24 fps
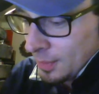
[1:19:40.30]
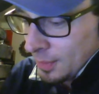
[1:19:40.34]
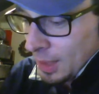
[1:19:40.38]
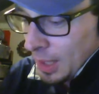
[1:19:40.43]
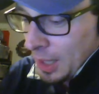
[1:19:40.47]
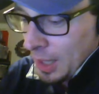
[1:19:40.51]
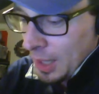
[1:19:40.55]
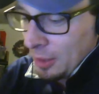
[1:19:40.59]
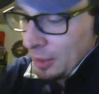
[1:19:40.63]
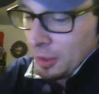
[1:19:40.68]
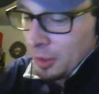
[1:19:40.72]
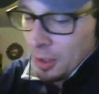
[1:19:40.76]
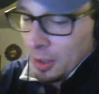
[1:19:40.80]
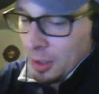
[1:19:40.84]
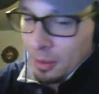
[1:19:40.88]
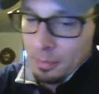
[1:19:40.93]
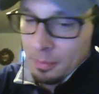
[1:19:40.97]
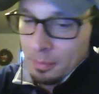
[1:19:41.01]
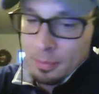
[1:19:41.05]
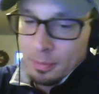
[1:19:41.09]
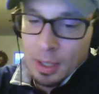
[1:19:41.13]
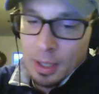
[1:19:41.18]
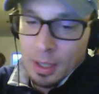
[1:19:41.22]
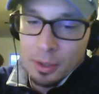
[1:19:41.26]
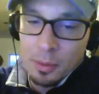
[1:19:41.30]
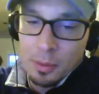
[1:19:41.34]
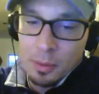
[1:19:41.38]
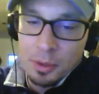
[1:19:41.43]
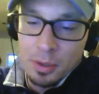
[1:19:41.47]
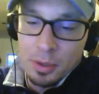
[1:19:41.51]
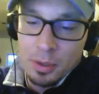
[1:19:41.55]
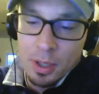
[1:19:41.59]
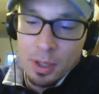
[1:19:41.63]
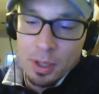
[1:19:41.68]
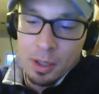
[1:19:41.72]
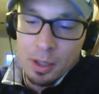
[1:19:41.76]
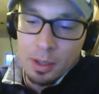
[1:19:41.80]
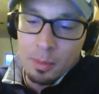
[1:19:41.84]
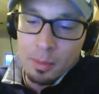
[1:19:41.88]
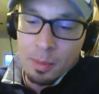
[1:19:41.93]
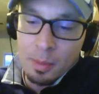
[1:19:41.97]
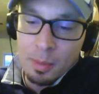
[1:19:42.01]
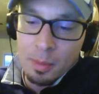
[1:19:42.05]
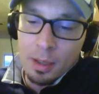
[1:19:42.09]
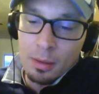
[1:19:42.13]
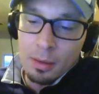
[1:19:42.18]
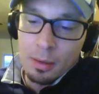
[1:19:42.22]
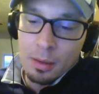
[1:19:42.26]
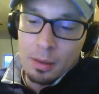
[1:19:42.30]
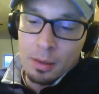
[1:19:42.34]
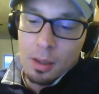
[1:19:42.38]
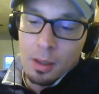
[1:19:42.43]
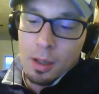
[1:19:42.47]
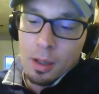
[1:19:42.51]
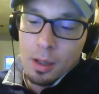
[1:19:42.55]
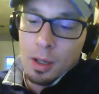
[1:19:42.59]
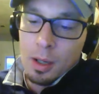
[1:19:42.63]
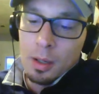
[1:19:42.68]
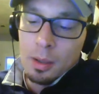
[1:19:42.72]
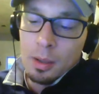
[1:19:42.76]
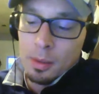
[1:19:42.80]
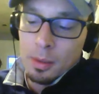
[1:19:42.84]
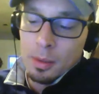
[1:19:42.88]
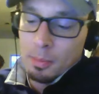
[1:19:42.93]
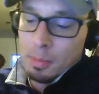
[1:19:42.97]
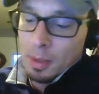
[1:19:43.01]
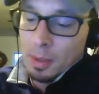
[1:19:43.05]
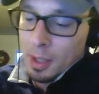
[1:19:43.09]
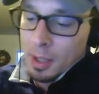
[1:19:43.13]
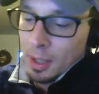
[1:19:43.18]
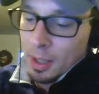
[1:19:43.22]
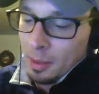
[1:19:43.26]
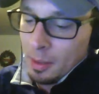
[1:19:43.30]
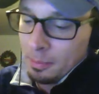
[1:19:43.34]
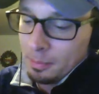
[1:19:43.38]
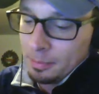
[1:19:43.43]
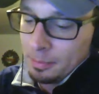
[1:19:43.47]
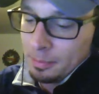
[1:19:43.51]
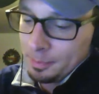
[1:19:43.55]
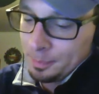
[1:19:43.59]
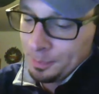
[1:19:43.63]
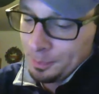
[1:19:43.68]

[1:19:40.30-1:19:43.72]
I don't know what they're talking about, but I